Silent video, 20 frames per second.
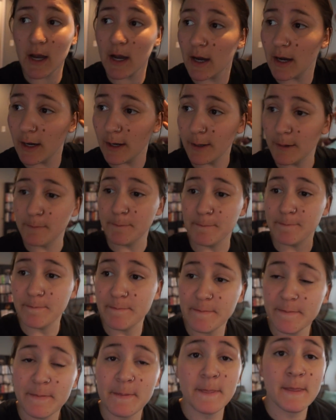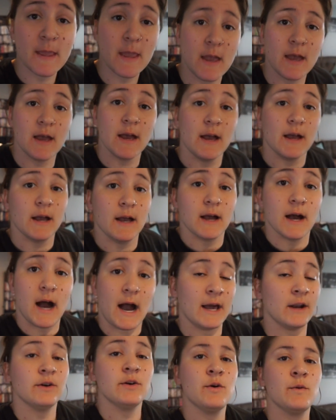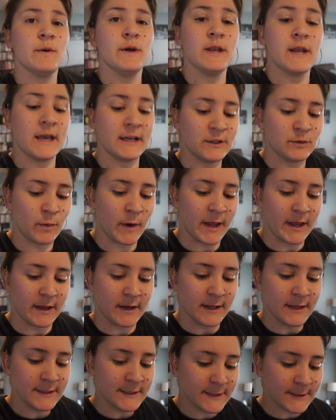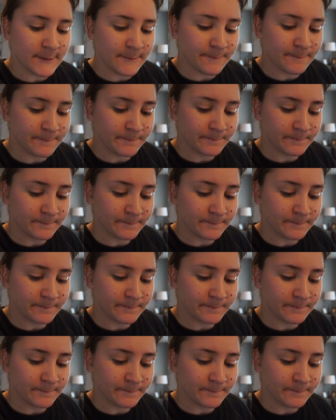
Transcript: Um, I don't know when next weigh-in is.